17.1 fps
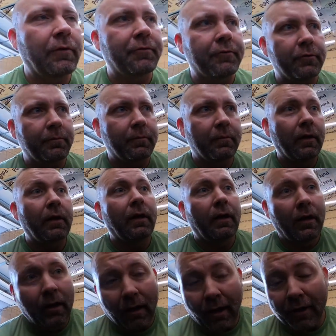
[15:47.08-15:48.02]
weld through.
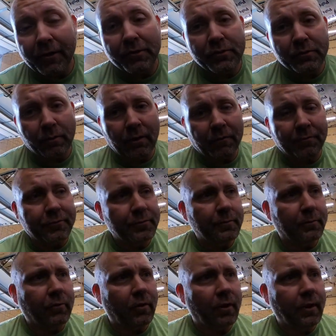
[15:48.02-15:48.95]
I used weld
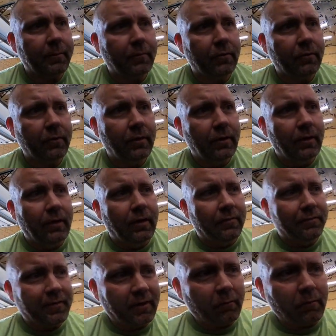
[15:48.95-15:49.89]
through primer.
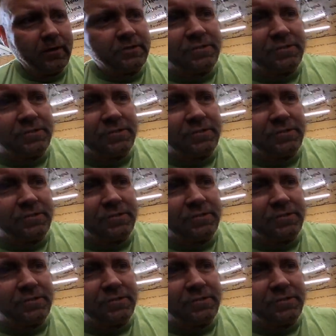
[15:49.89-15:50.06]
That